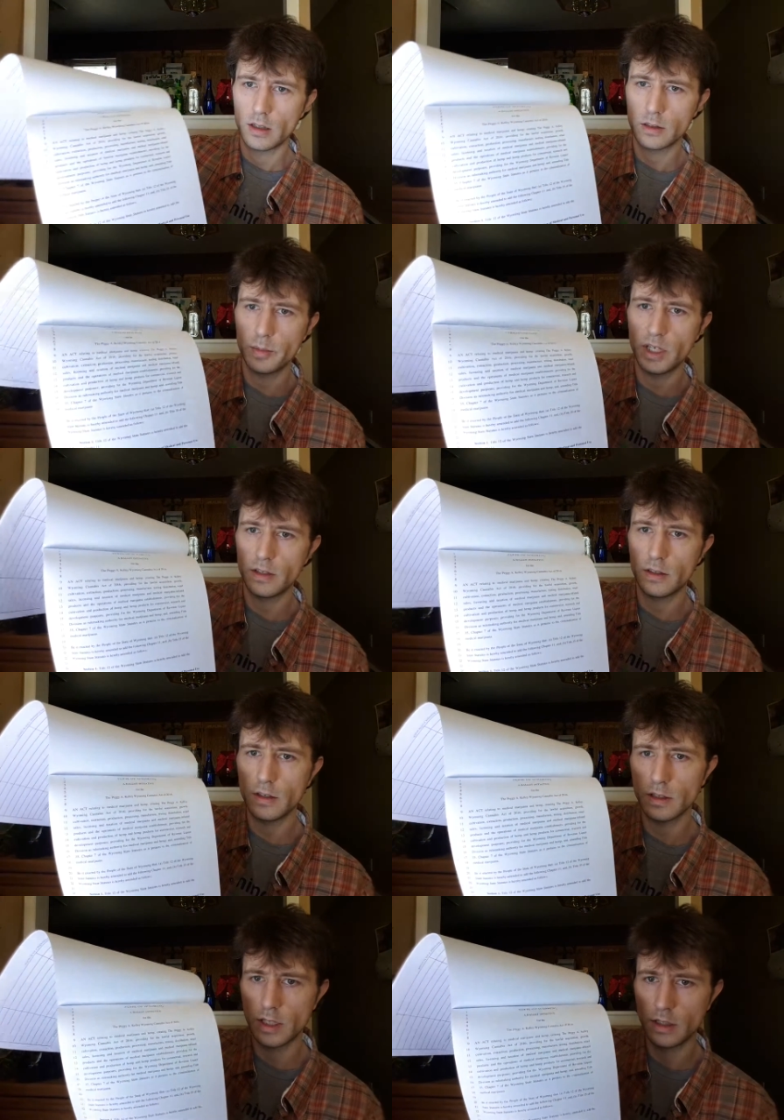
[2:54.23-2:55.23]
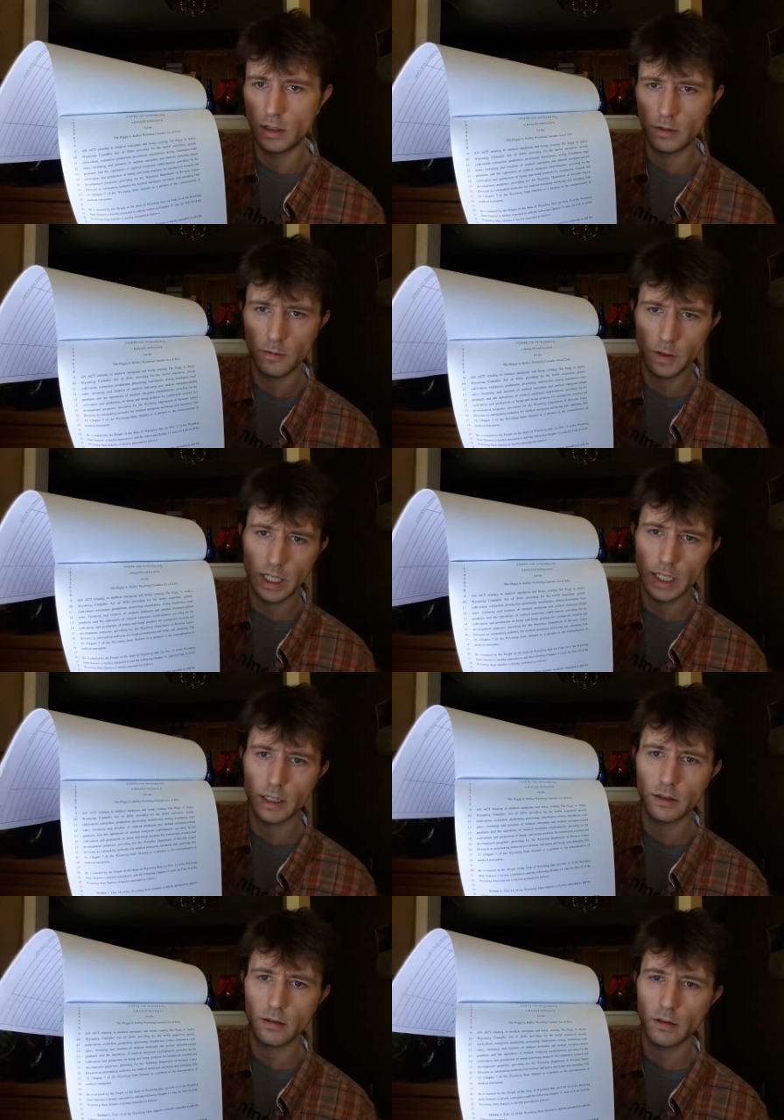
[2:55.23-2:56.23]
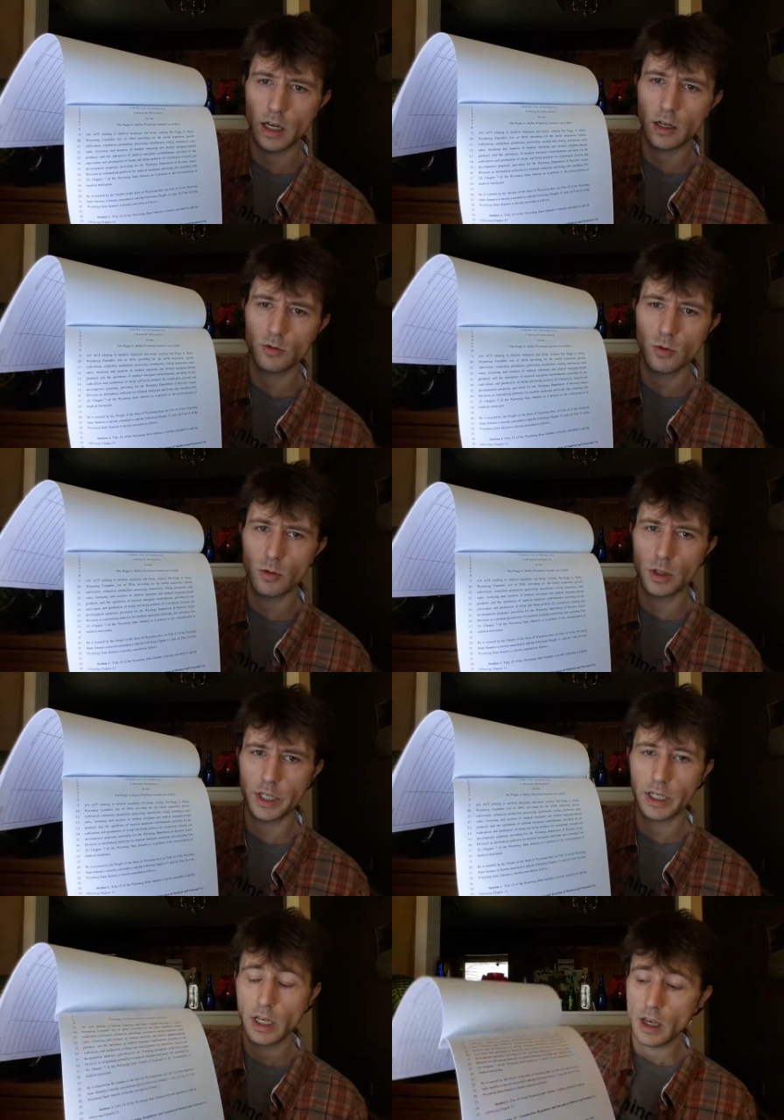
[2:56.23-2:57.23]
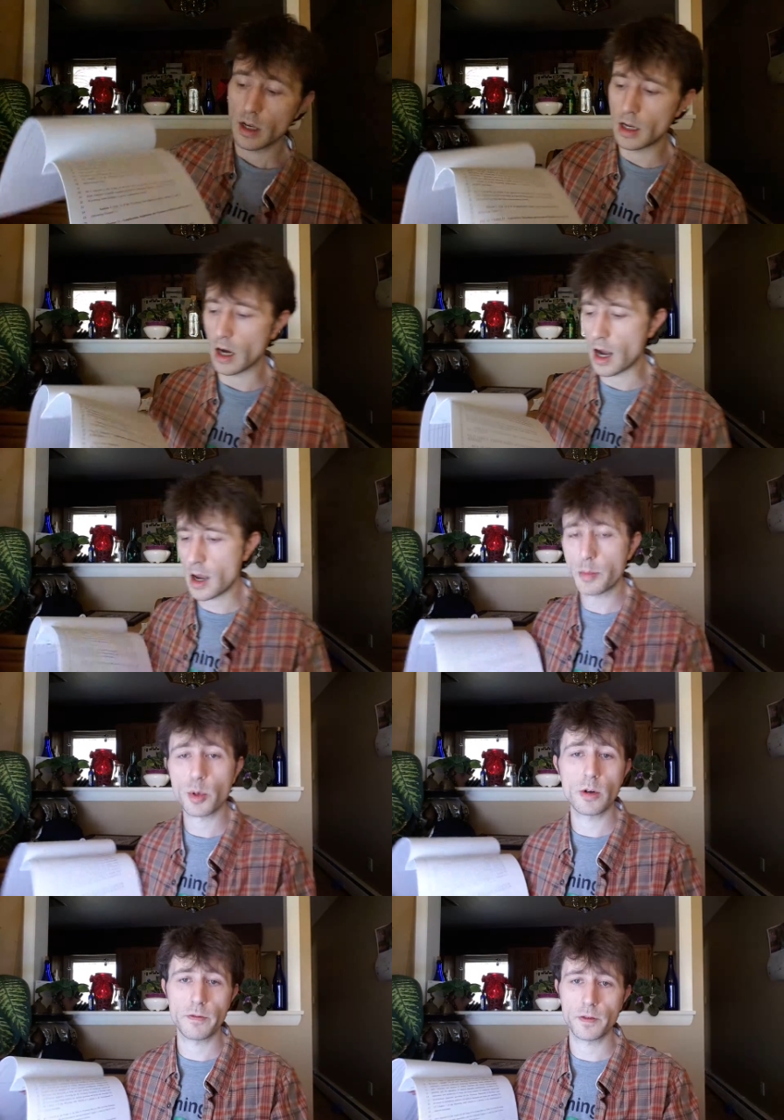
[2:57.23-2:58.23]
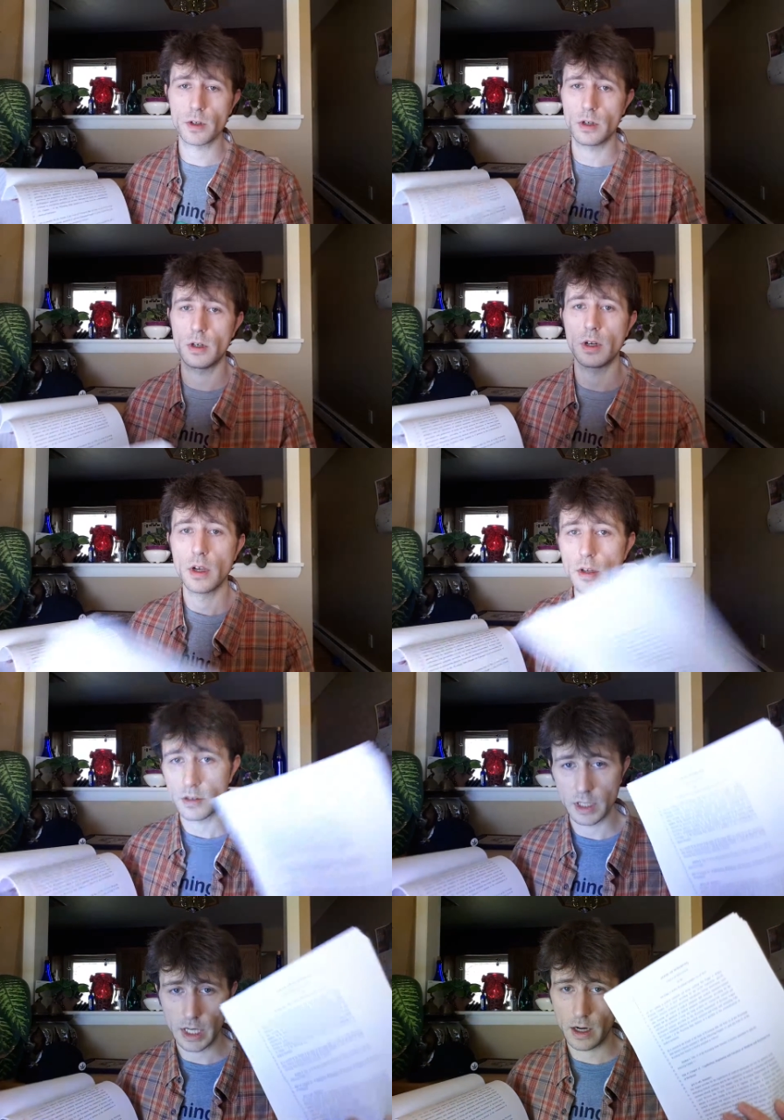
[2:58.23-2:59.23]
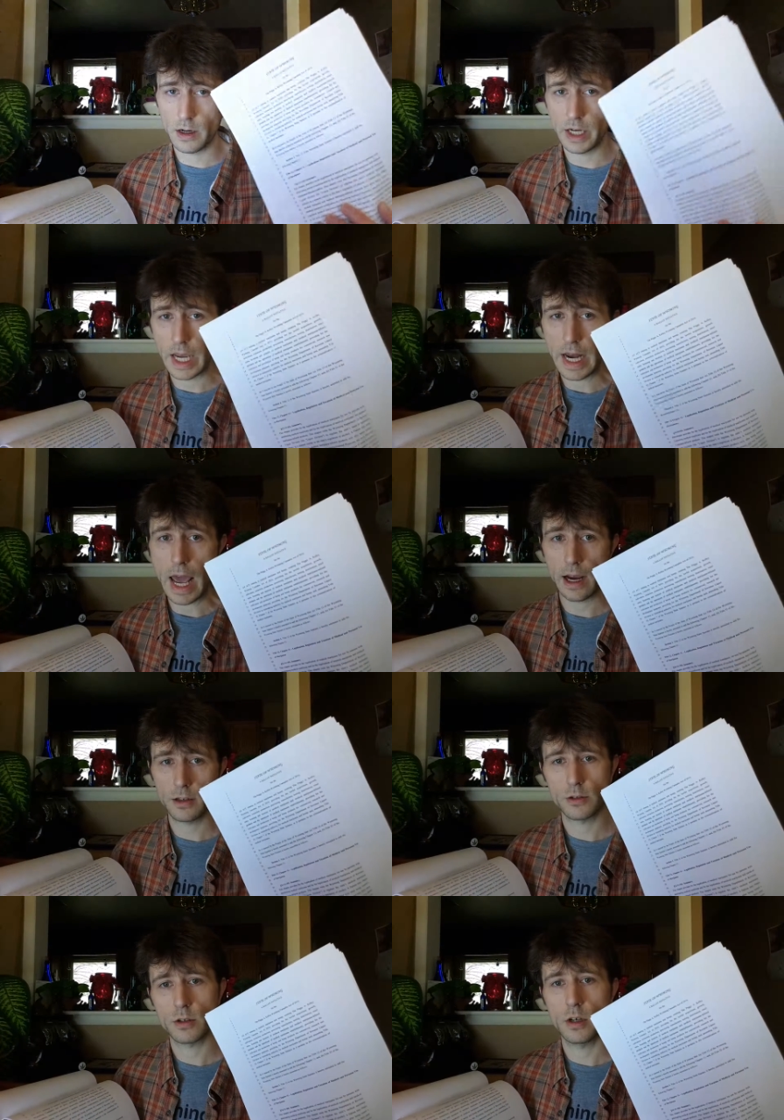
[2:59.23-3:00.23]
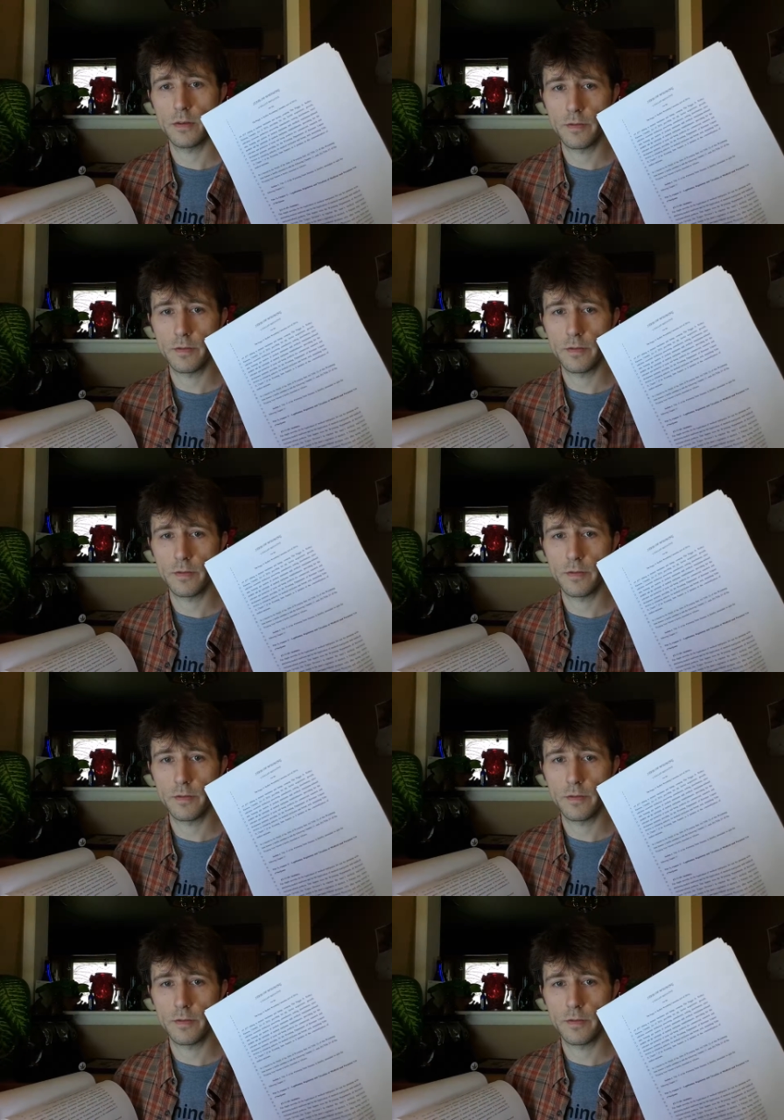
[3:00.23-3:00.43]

spaces, and then you've got the actual wording. Now, I prefer to carry an extra